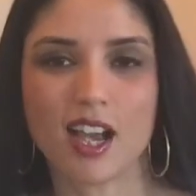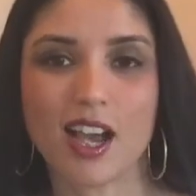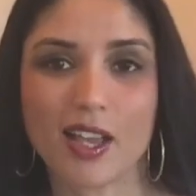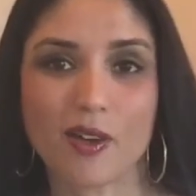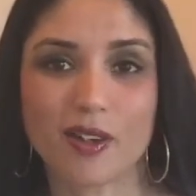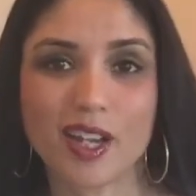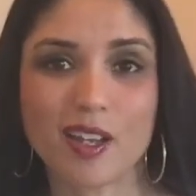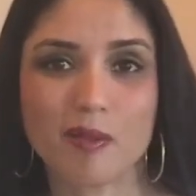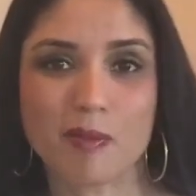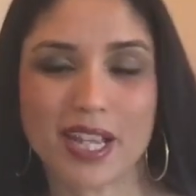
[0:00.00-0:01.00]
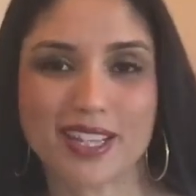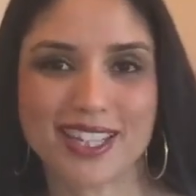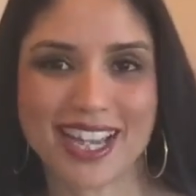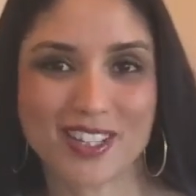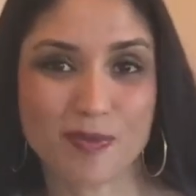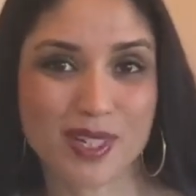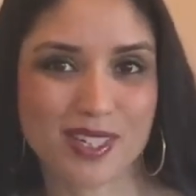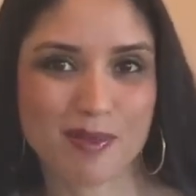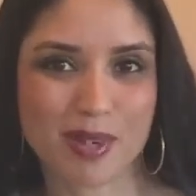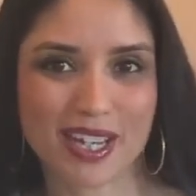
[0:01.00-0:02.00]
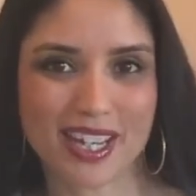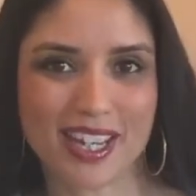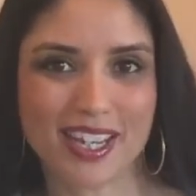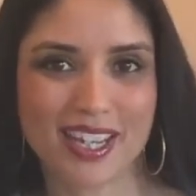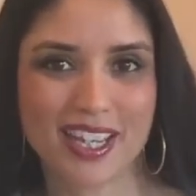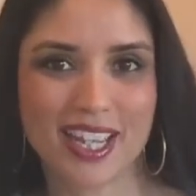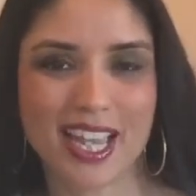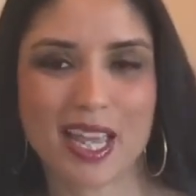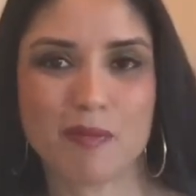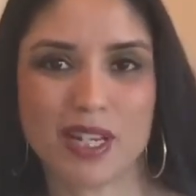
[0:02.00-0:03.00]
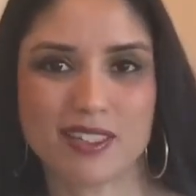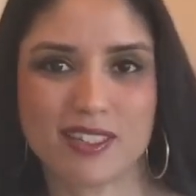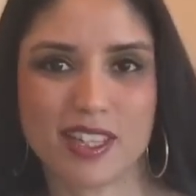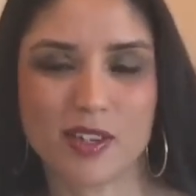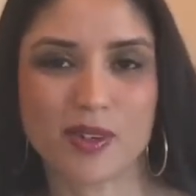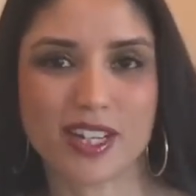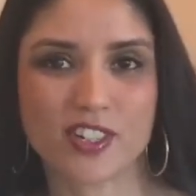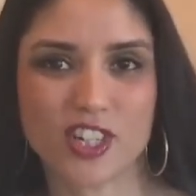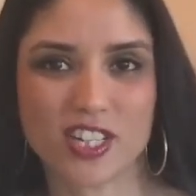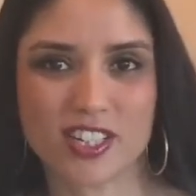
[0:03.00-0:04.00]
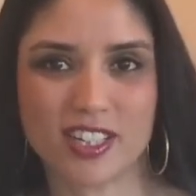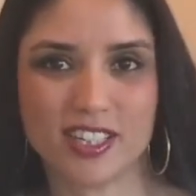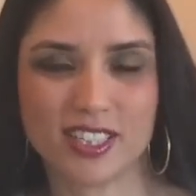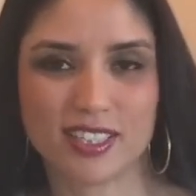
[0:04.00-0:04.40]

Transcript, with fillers: I honour my attachment to money and my secret agenda.